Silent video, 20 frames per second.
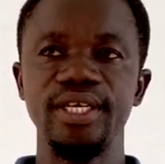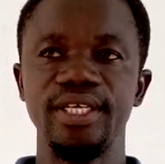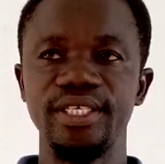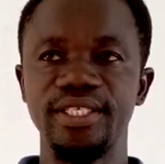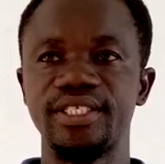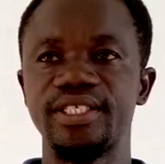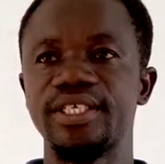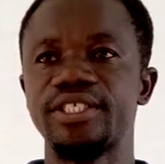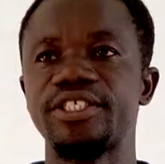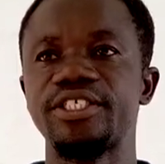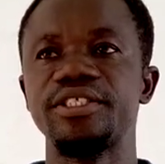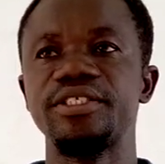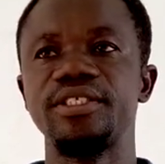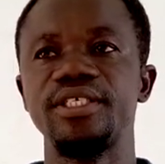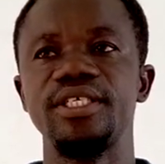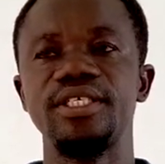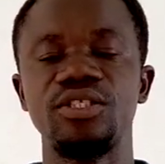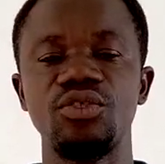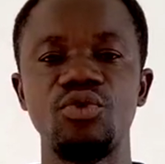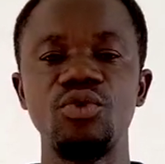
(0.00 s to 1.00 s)
this section
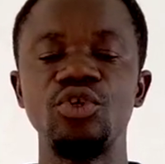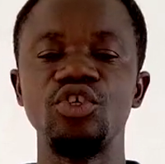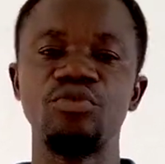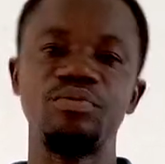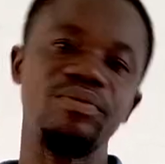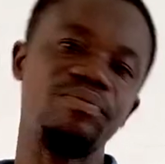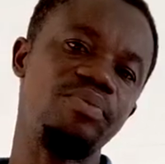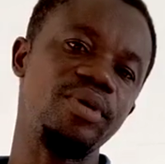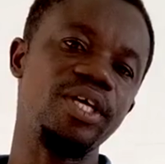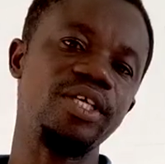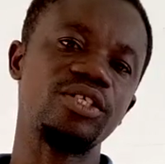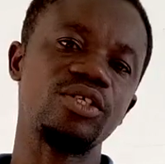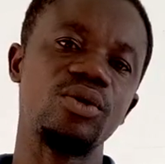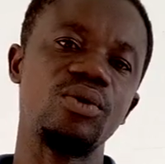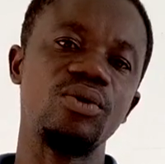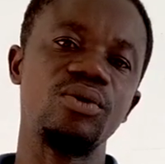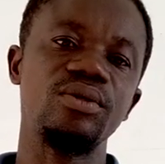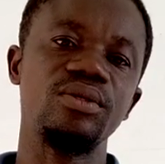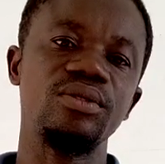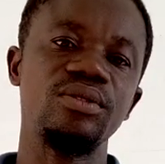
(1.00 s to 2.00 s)
is going to be based
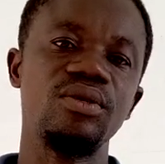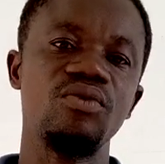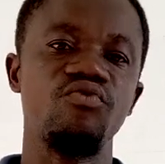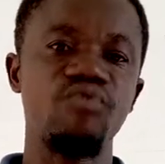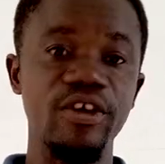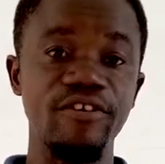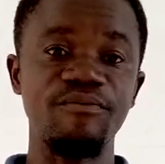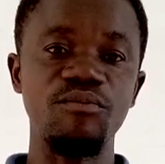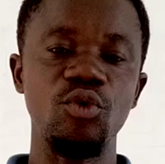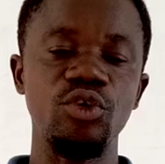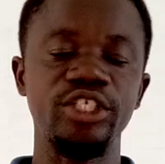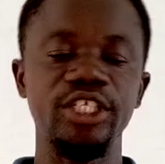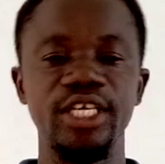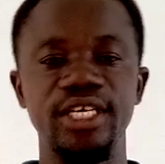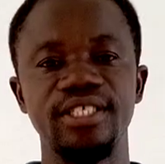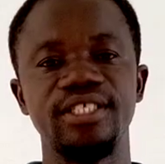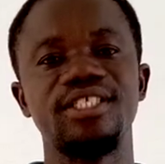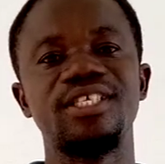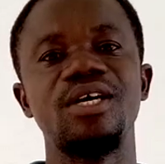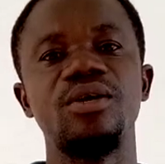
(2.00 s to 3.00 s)
on wave motion and
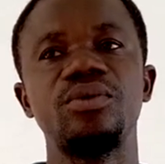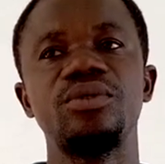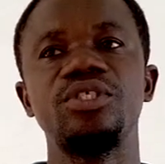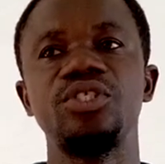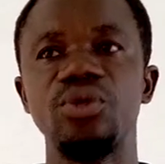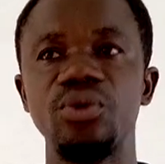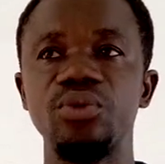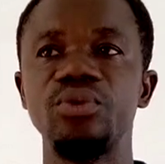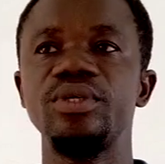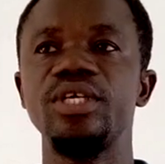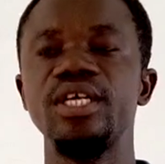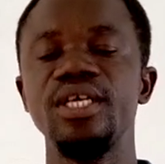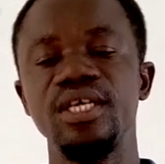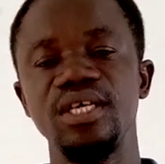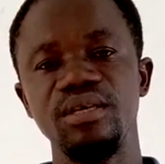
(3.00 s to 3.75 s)
sound.